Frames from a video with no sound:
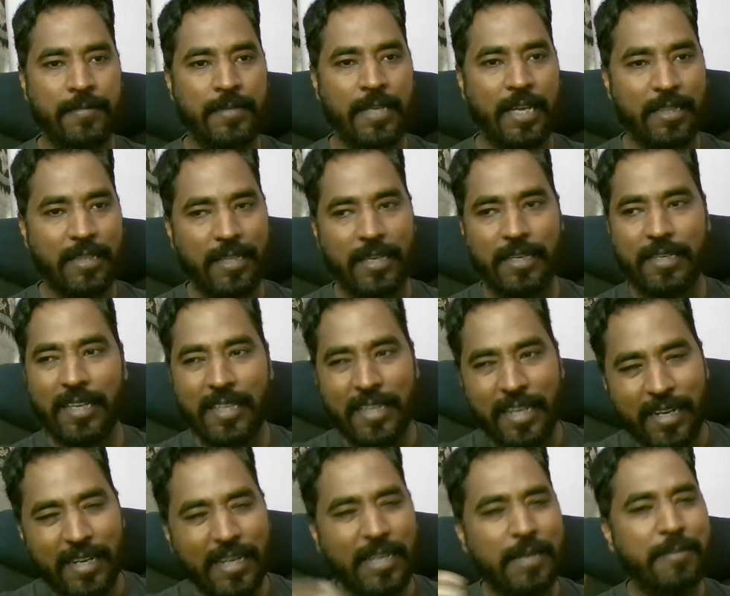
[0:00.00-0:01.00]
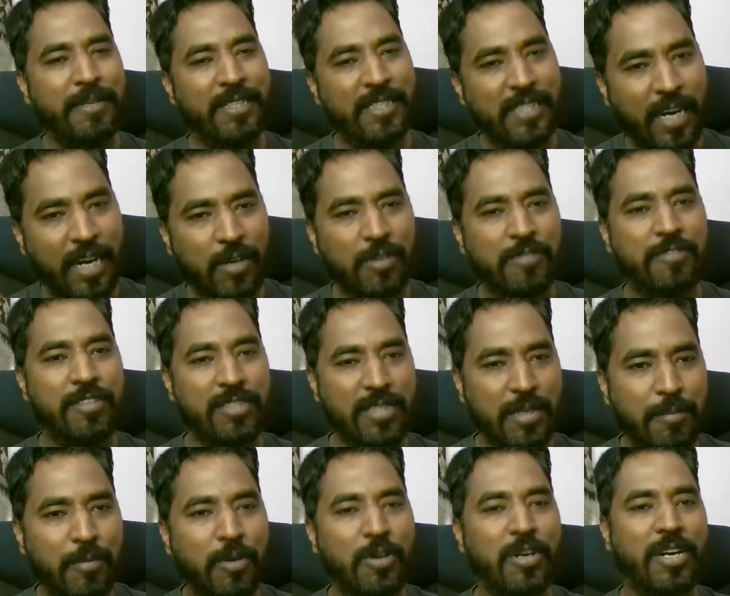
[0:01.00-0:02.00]
and thinking that let me shadow for
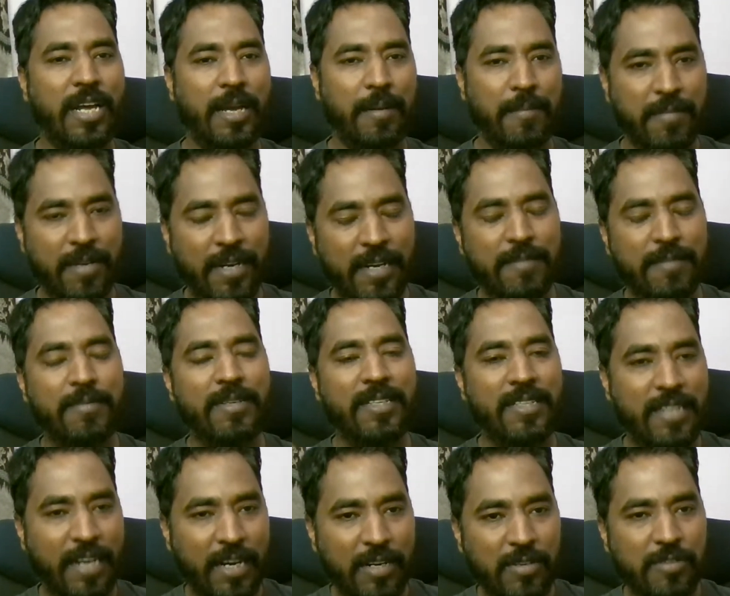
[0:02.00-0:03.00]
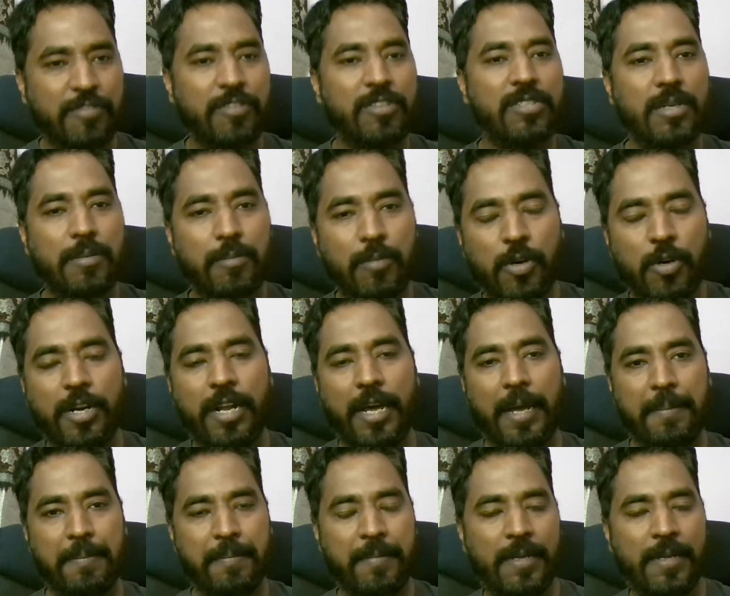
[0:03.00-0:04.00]
some more time, let me shadow for some more
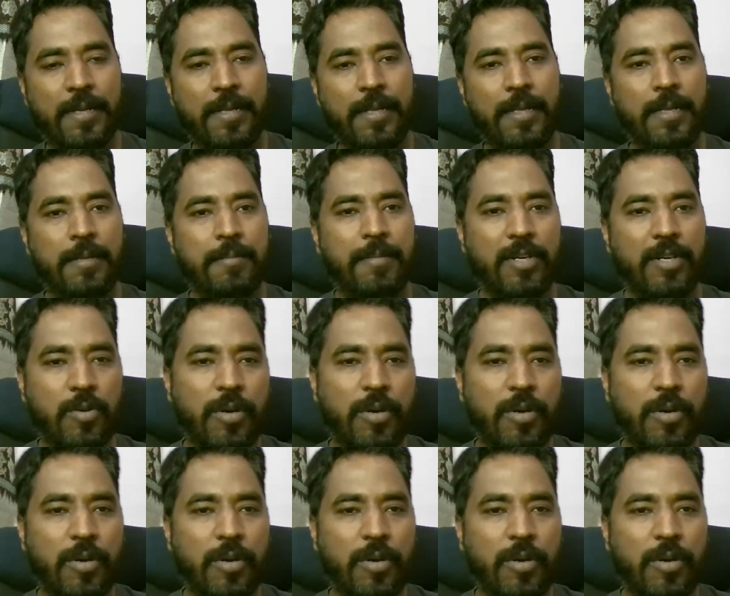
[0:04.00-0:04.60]
time. But